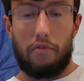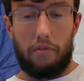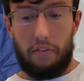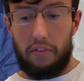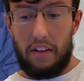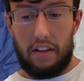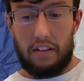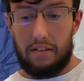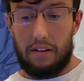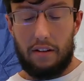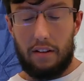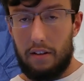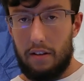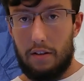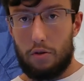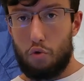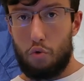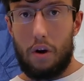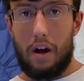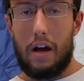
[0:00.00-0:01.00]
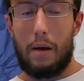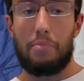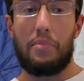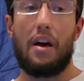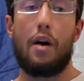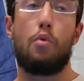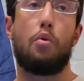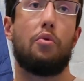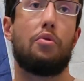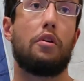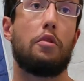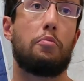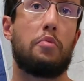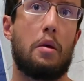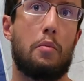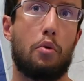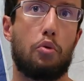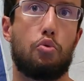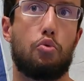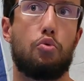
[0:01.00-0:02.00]
things that he described, I will not be
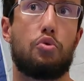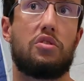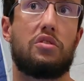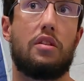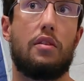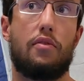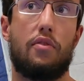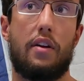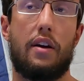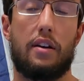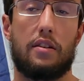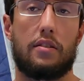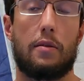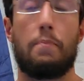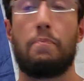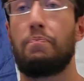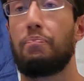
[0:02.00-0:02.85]
able to do stiff legs.